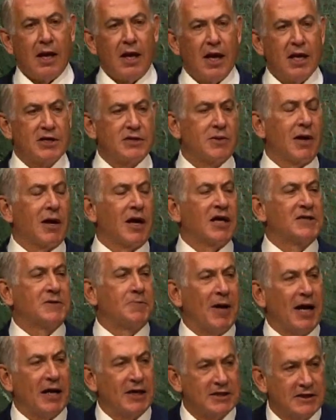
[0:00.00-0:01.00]
Israel
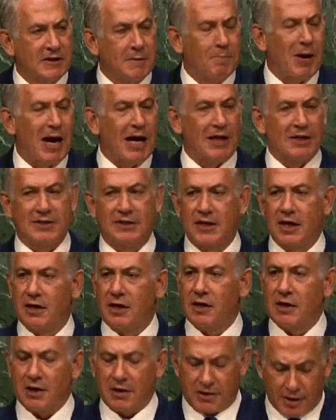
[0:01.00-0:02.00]
expects the
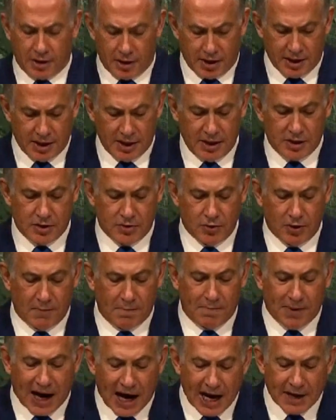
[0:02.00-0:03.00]
Palestinian Authority to
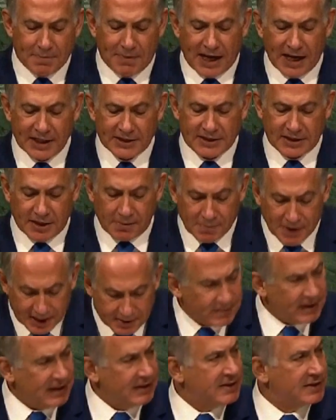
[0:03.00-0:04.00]
abide by its
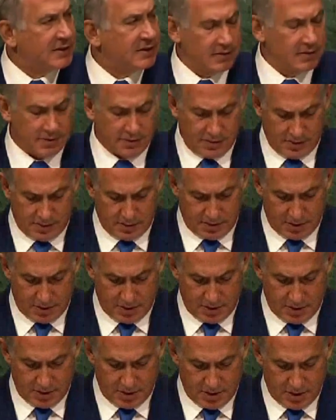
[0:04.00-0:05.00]
commitments.
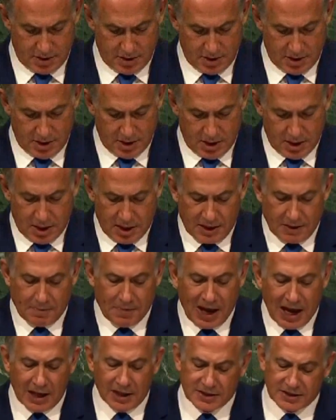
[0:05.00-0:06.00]
The
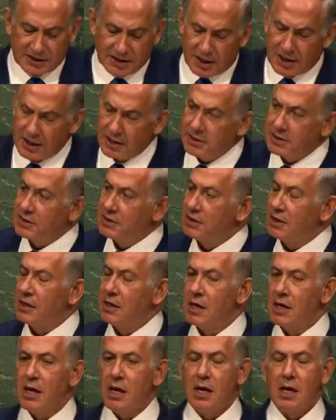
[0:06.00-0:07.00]
Palestinians
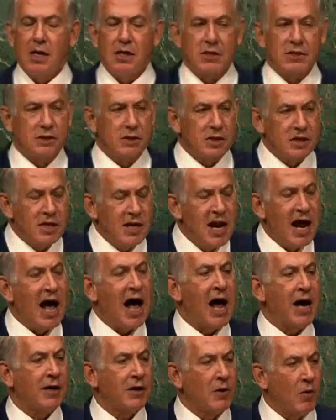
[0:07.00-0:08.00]
should
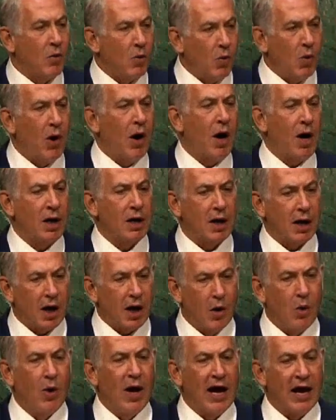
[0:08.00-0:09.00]
not walk
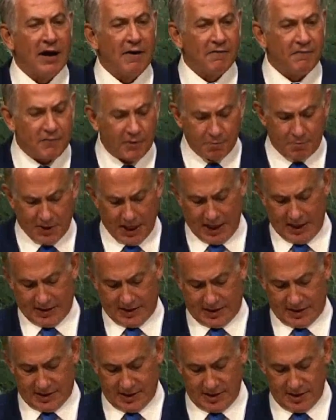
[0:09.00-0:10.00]
away from
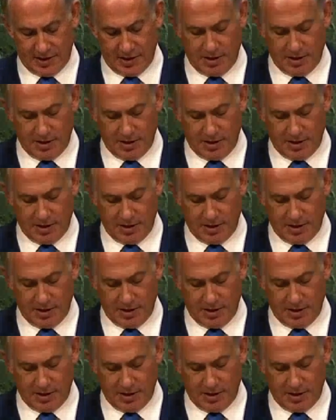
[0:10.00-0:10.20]
peace.